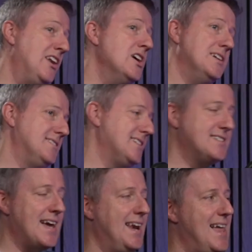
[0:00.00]
learned to
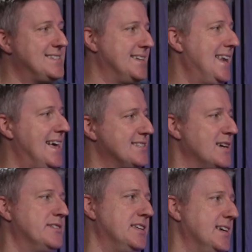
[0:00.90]
say less and less
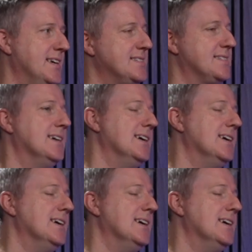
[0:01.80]
over the years.